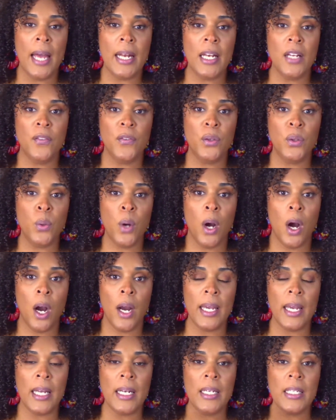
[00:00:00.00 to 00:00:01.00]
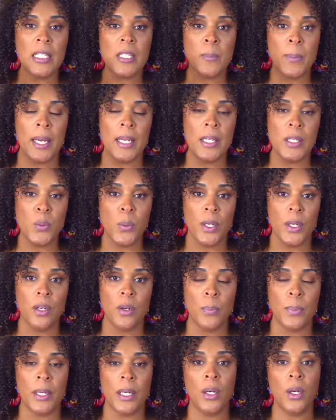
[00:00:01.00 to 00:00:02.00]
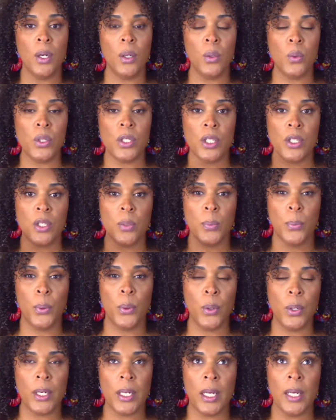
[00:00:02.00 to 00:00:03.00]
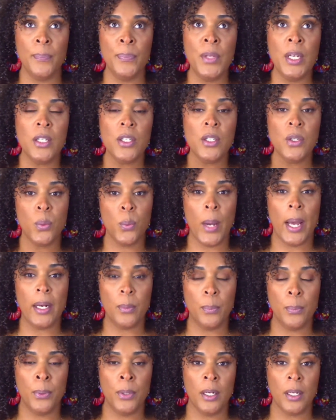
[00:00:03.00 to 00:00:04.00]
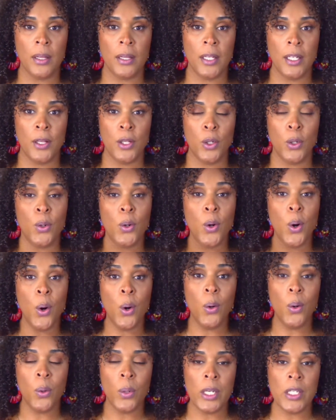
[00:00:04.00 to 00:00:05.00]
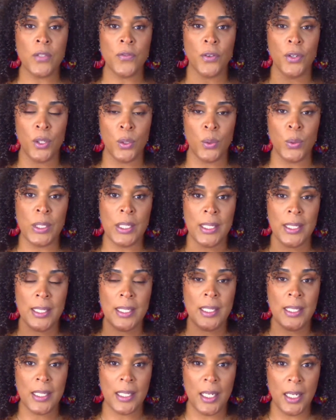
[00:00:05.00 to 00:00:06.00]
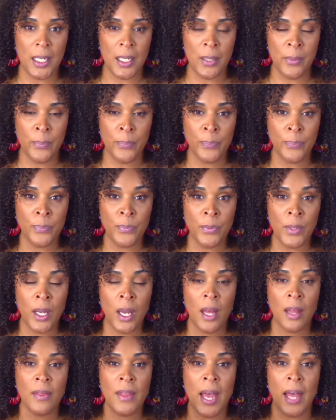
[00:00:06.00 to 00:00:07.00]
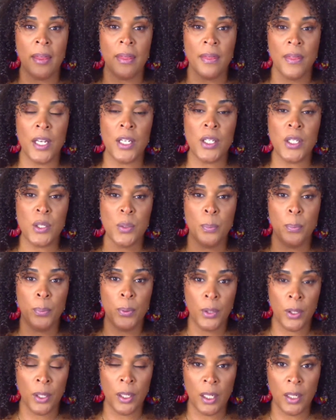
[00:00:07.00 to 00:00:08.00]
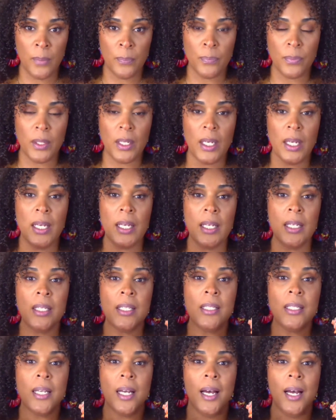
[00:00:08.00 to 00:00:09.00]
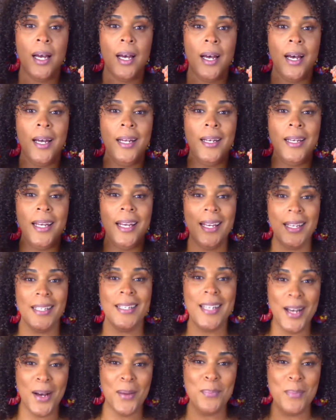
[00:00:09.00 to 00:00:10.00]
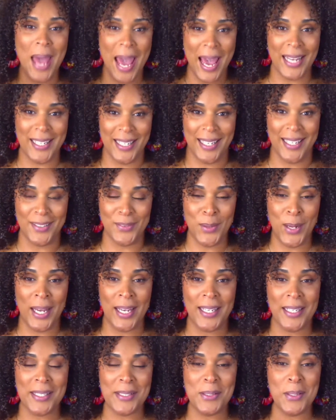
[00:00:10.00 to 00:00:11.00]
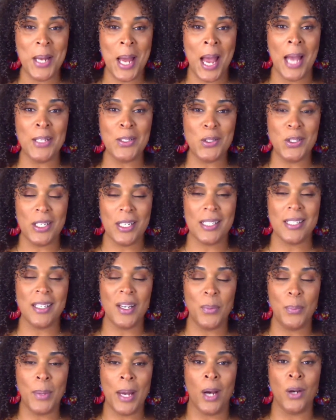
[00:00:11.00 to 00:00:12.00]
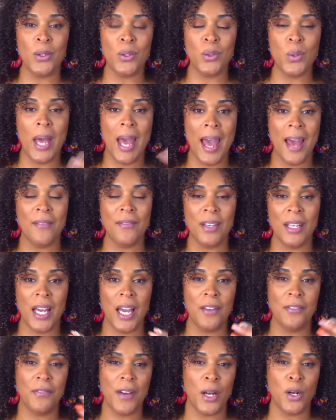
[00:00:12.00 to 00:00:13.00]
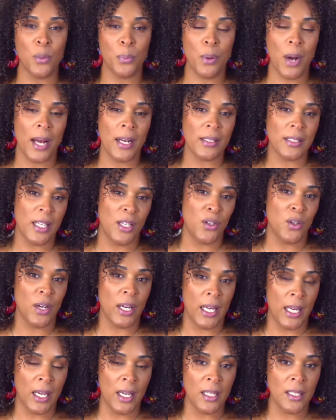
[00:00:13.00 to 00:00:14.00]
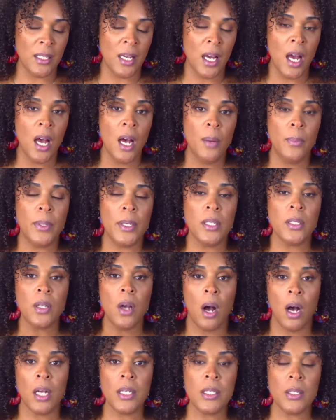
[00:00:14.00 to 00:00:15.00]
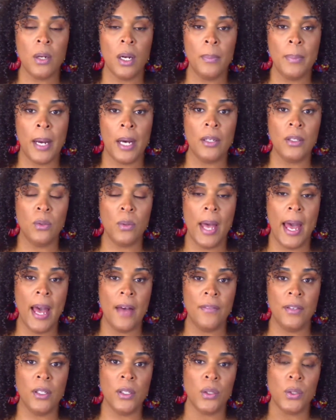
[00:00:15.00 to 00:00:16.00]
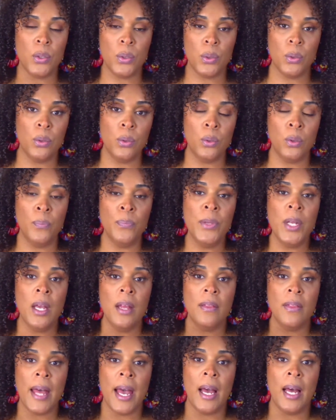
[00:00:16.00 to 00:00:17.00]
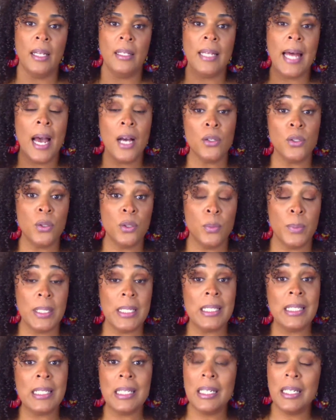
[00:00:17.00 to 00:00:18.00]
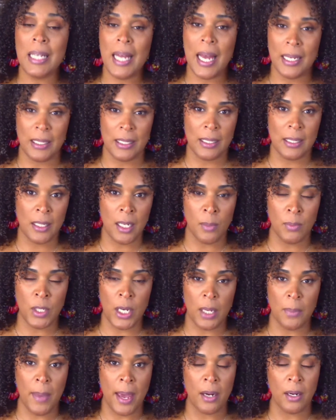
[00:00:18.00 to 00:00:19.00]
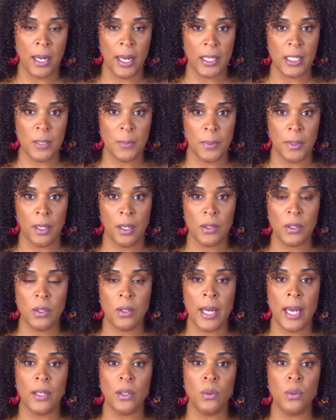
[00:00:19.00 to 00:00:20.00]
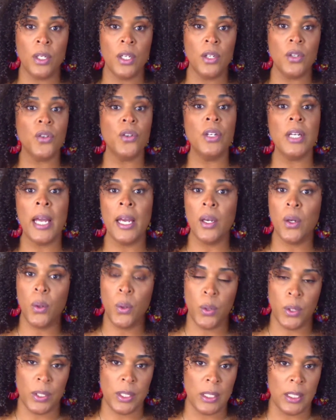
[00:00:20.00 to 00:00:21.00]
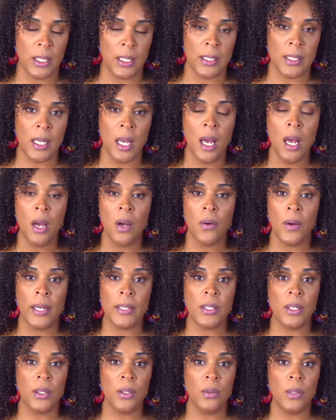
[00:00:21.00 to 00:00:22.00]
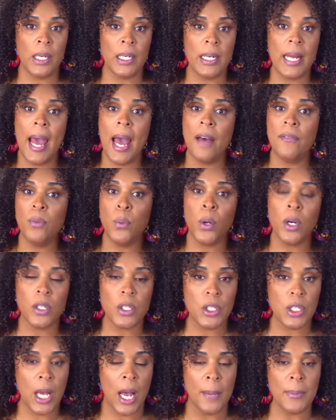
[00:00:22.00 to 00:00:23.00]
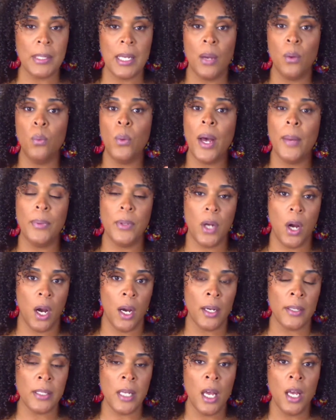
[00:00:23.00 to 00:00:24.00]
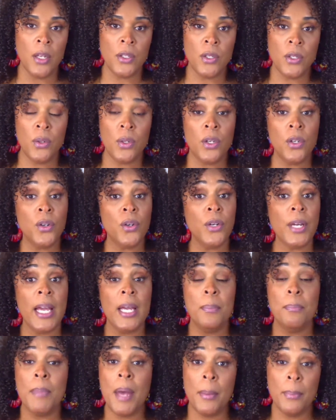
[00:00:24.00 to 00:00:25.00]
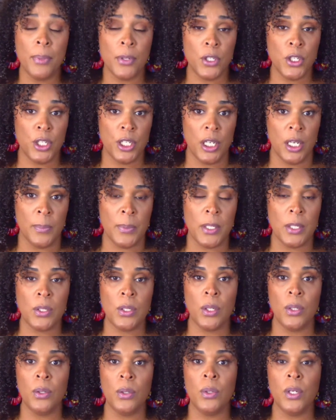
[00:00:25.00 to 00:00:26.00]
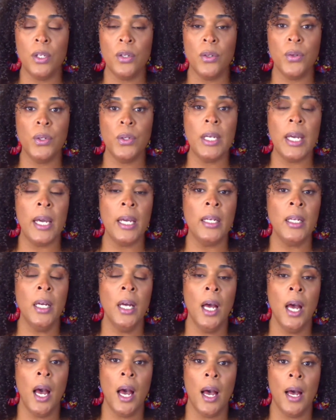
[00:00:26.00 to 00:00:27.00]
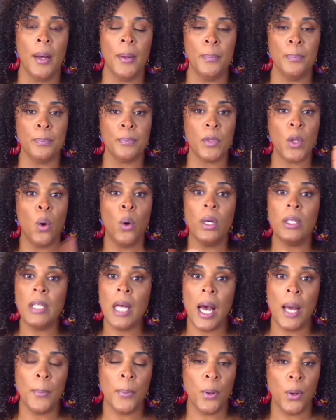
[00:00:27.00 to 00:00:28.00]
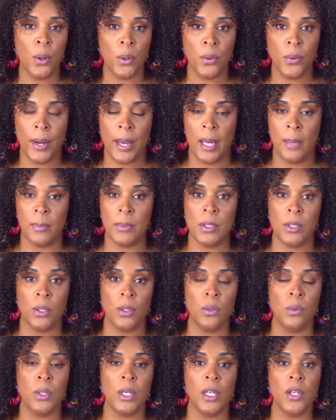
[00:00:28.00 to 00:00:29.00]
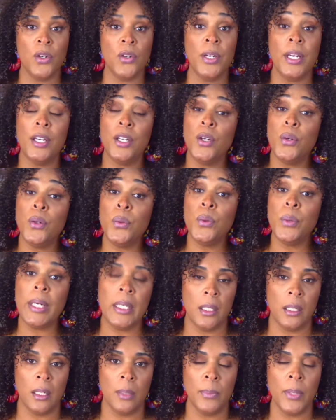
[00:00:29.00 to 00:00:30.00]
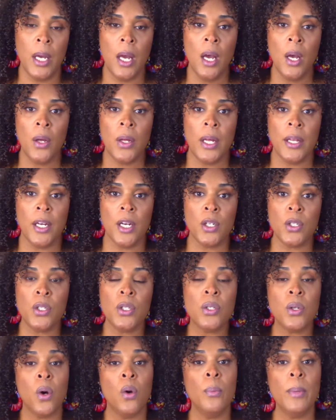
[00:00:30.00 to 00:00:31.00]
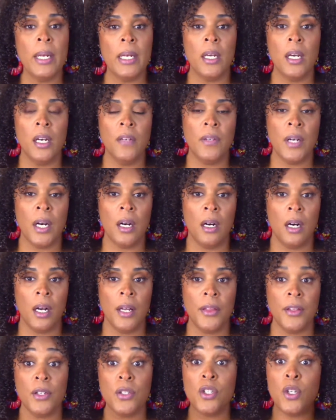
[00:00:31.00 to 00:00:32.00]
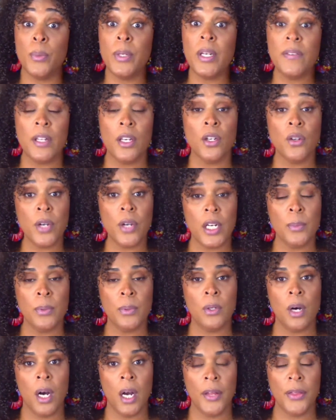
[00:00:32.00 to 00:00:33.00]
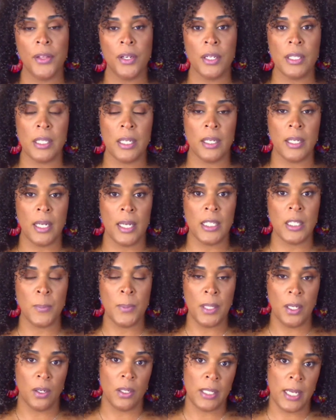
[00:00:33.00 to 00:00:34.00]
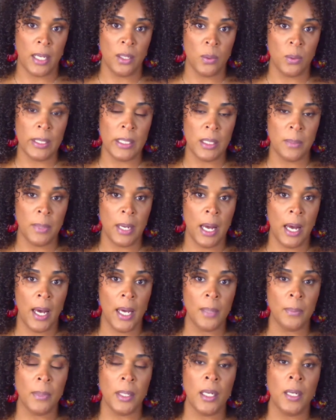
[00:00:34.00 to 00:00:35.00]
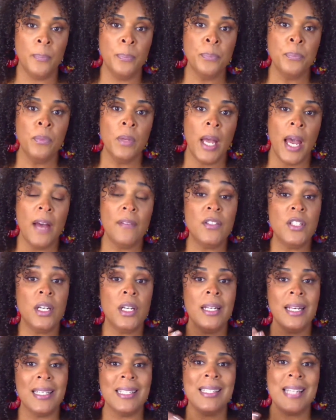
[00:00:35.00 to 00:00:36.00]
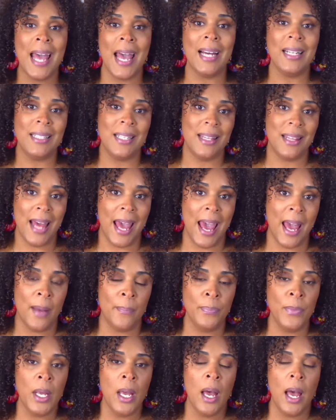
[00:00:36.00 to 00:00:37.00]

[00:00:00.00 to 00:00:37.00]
And if you are in a space where you're being coached and supported to write a book, then the goal is for you to see that this book is an income magnet, right? It is not just about you having a final product in your hand, but it's also about you having a tool that allows you to be seen as a subject matter expert so that you can create courses, right? So you can have workshops and webinars, so you can create memberships, so you can create online programs, so you can create curriculum. Now, there are so many of our authors, so many of the incredible authors and speakers that you see behind me have done exactly that.